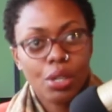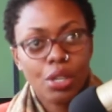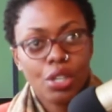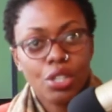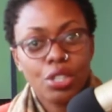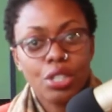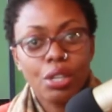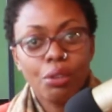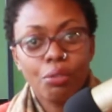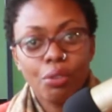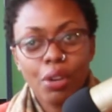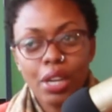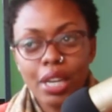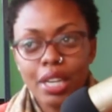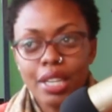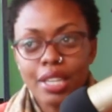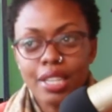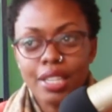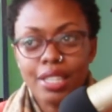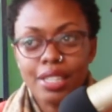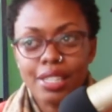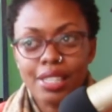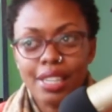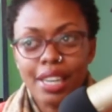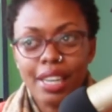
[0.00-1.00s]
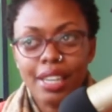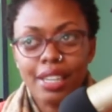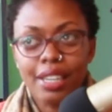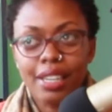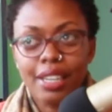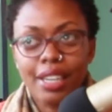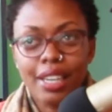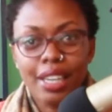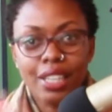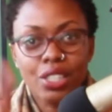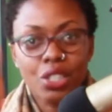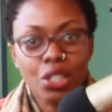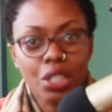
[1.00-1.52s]
Schaefer is like
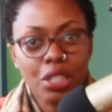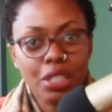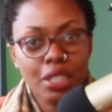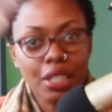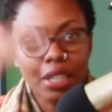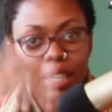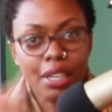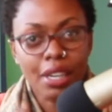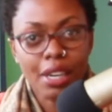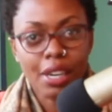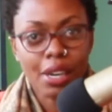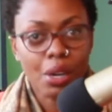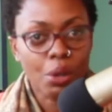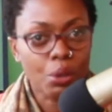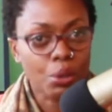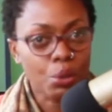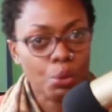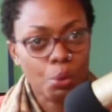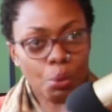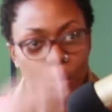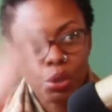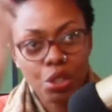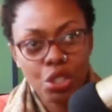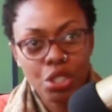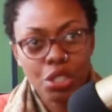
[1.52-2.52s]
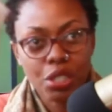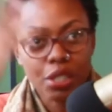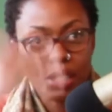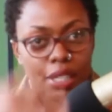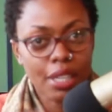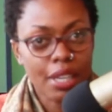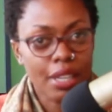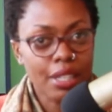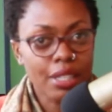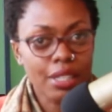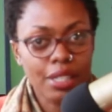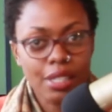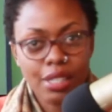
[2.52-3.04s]
legit in and out. What she
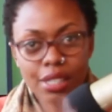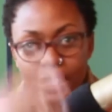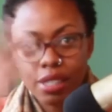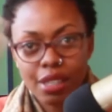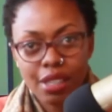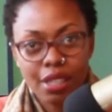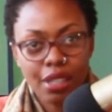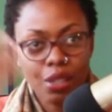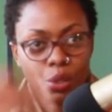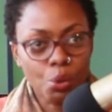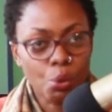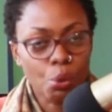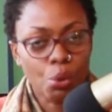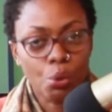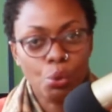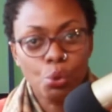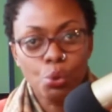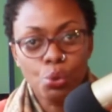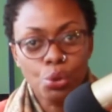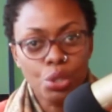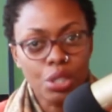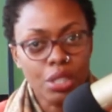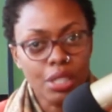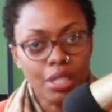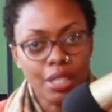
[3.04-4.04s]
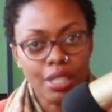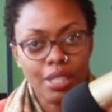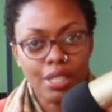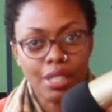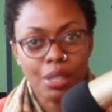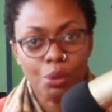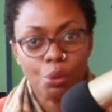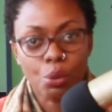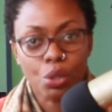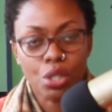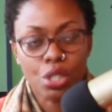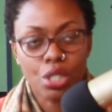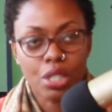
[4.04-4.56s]
says is who she is
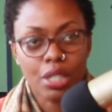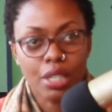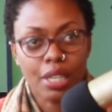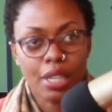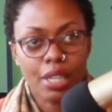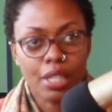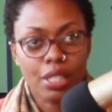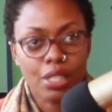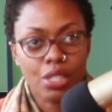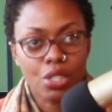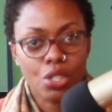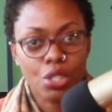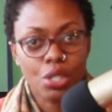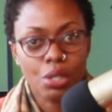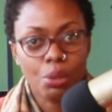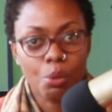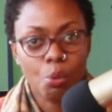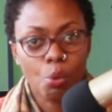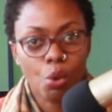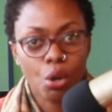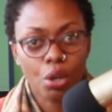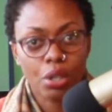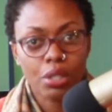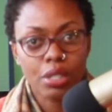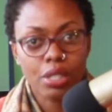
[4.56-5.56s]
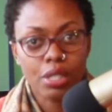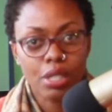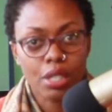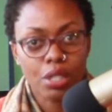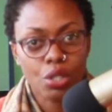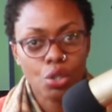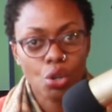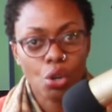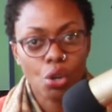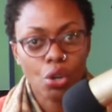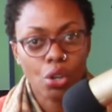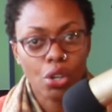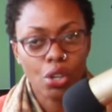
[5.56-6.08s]
and what she does. She walks the
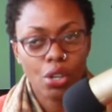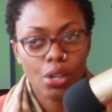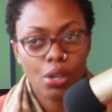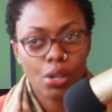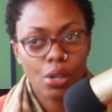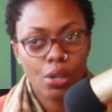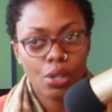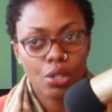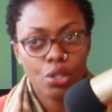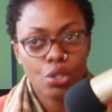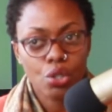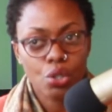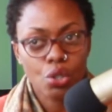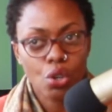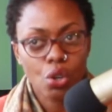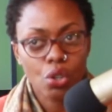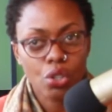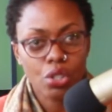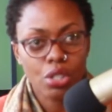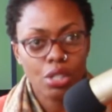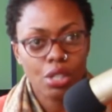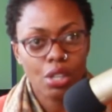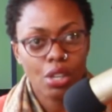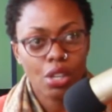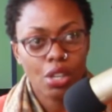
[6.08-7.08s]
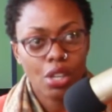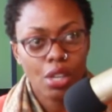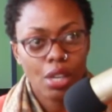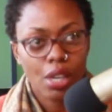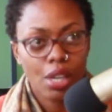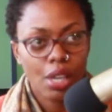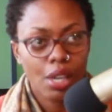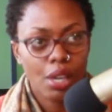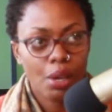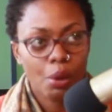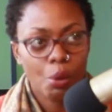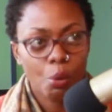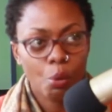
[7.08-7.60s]
talk,
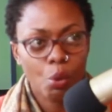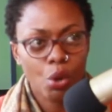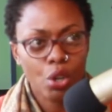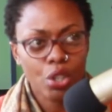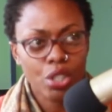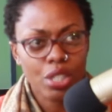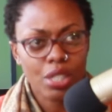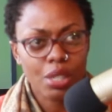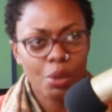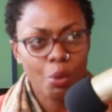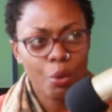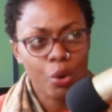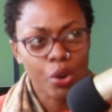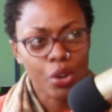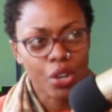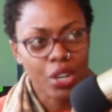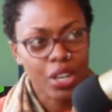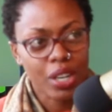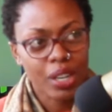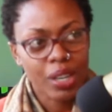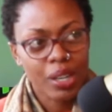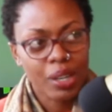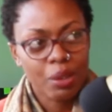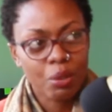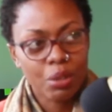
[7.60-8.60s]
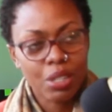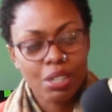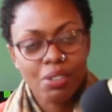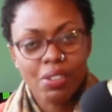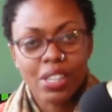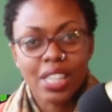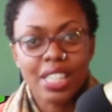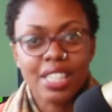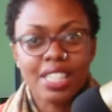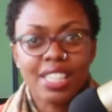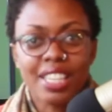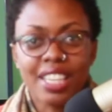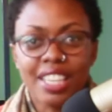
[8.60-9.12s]
walks the walk, whatever
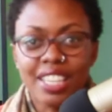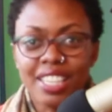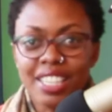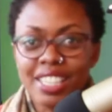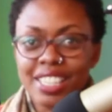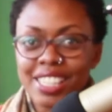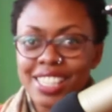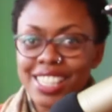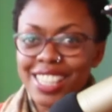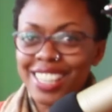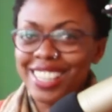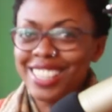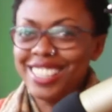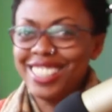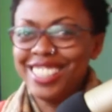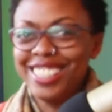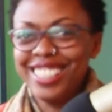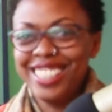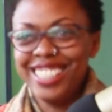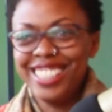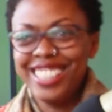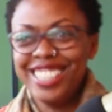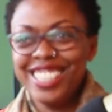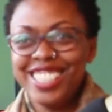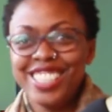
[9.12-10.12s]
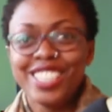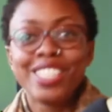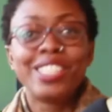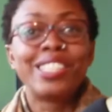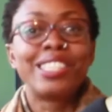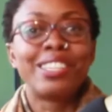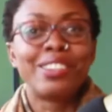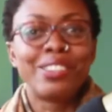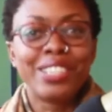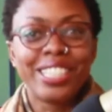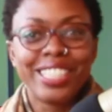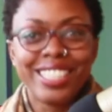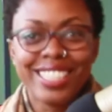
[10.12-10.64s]
that saying is. She's
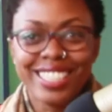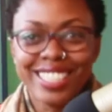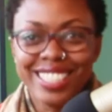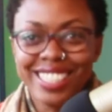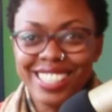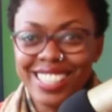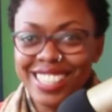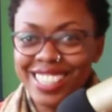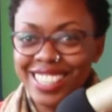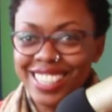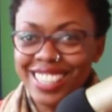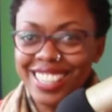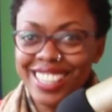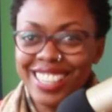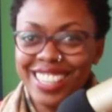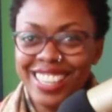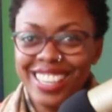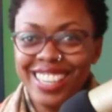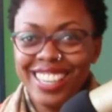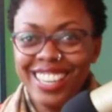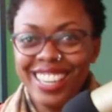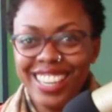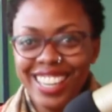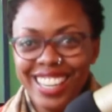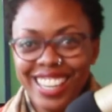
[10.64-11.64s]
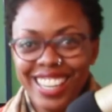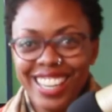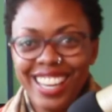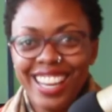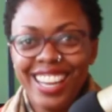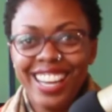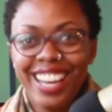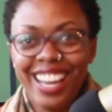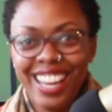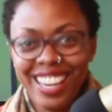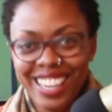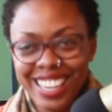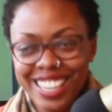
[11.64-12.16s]
the real deal.
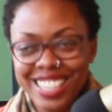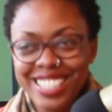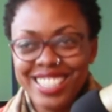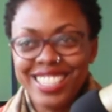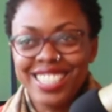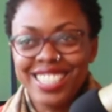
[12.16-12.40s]
I learned.